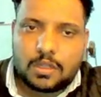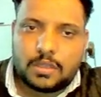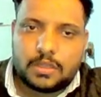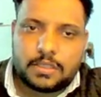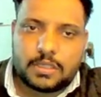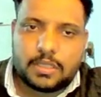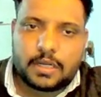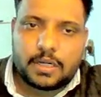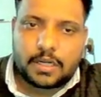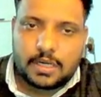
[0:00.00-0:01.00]
This is the
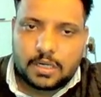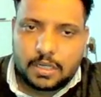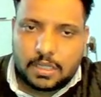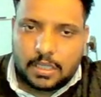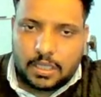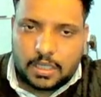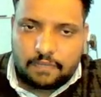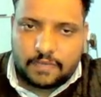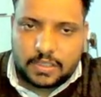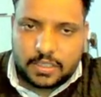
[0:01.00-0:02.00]
rudder.
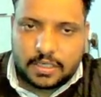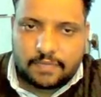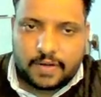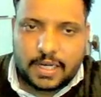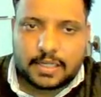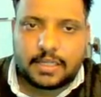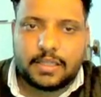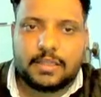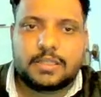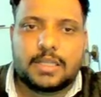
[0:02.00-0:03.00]
If this is deflected
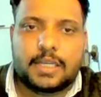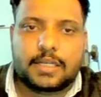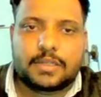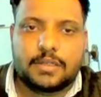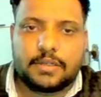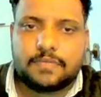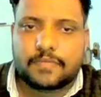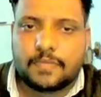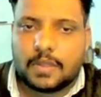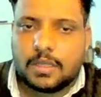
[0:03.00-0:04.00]
in this direction,
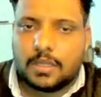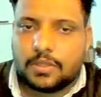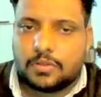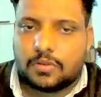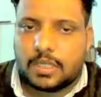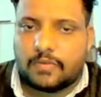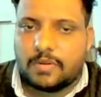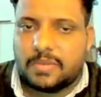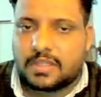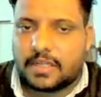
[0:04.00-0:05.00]
so there will
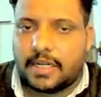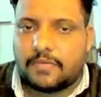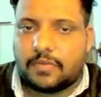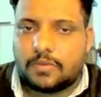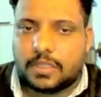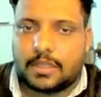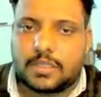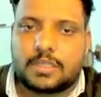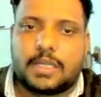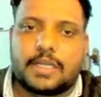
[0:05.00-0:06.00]
be a side force in
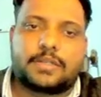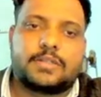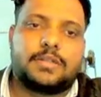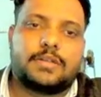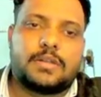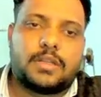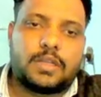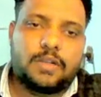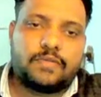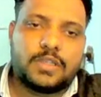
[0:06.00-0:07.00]
this direction.
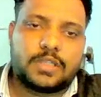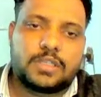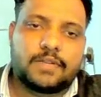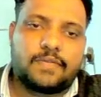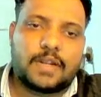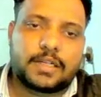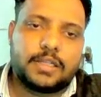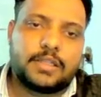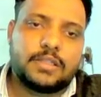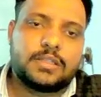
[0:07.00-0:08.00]
If this is deflected
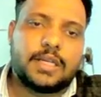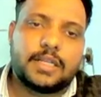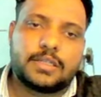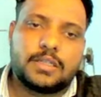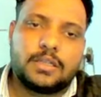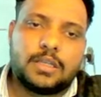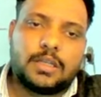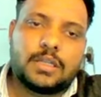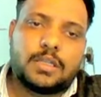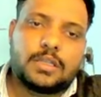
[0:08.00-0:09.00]
in this direction,
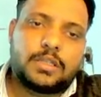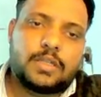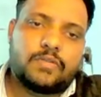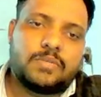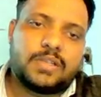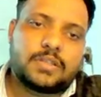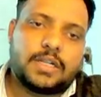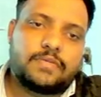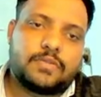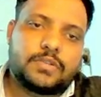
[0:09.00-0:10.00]
there will be a
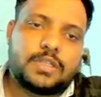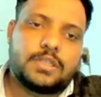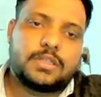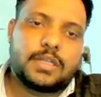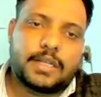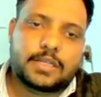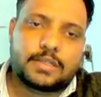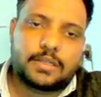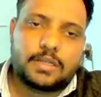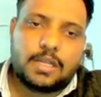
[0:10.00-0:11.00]
side force in this
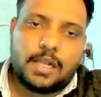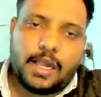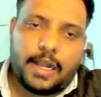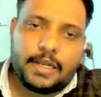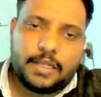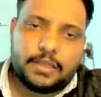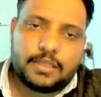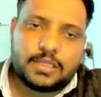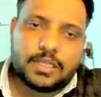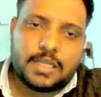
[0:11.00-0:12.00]
direction, and in
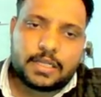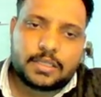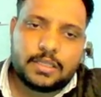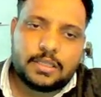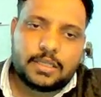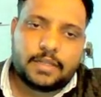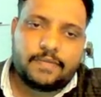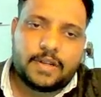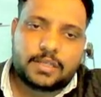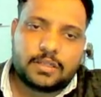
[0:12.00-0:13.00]
this direction the
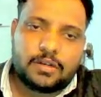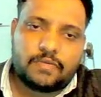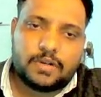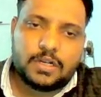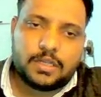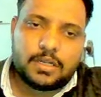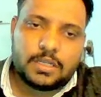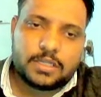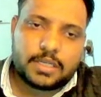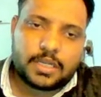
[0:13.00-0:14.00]
deflection of rudder
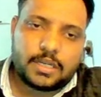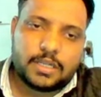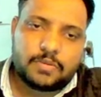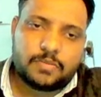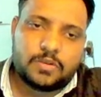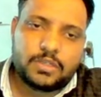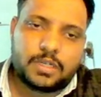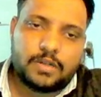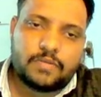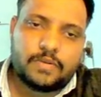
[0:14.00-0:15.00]
is taken as
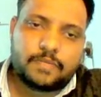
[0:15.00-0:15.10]
positive.